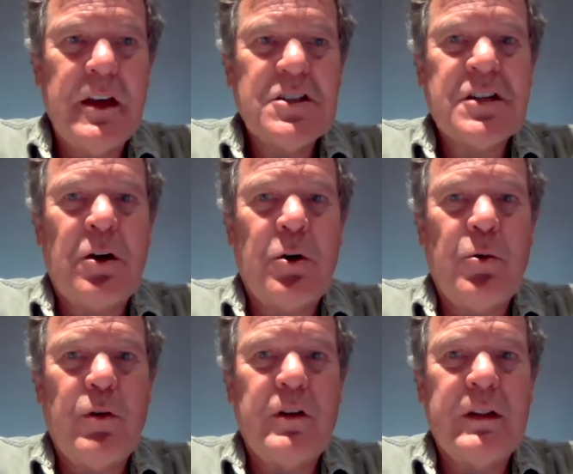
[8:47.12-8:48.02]

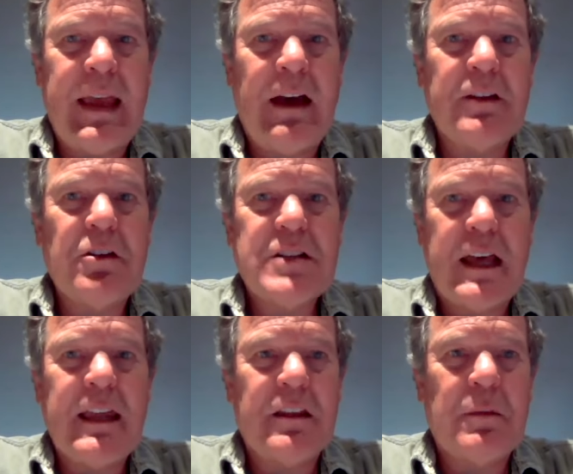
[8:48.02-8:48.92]
So now you're
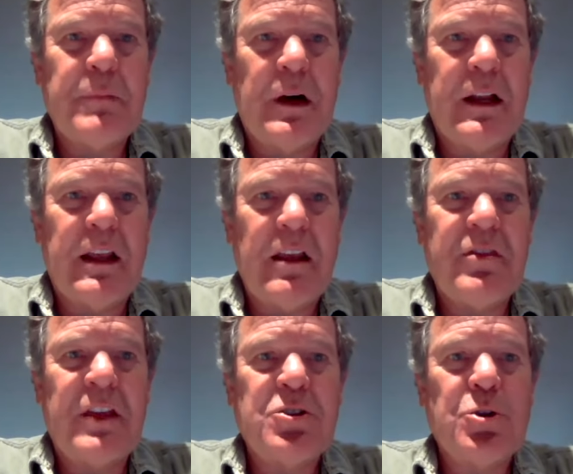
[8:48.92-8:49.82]
taking the money
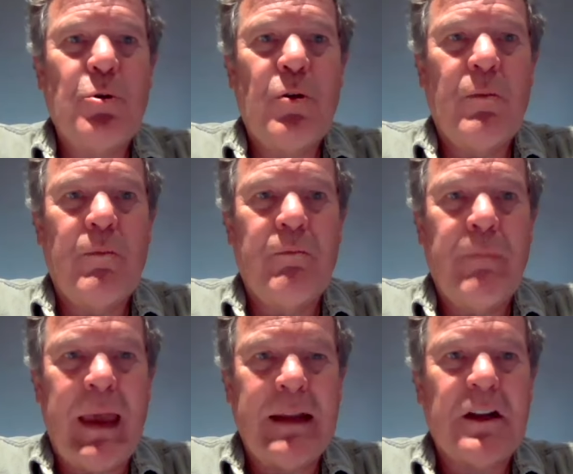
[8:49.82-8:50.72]
that you
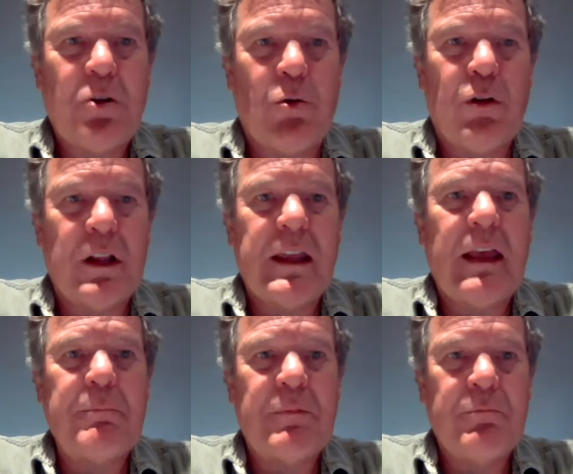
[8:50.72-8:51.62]

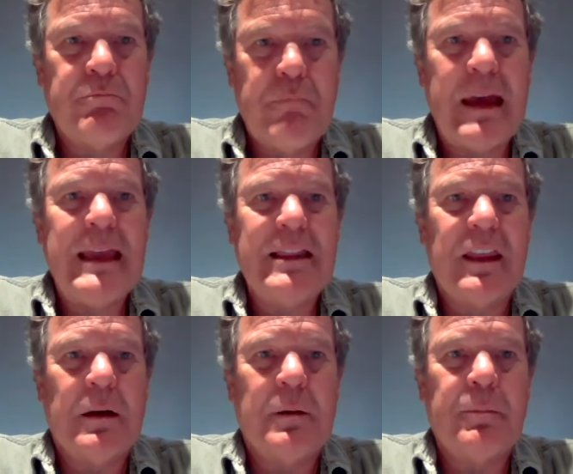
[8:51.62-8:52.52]
mandatorily made
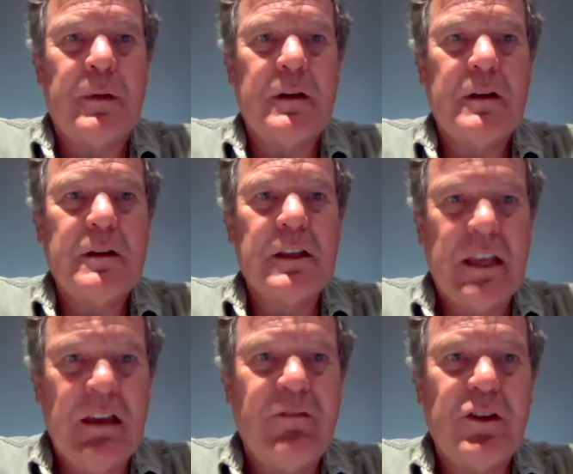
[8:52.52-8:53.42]
them
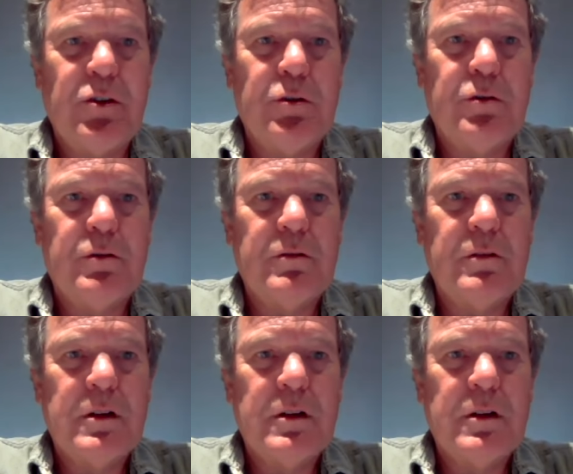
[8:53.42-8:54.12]
give you.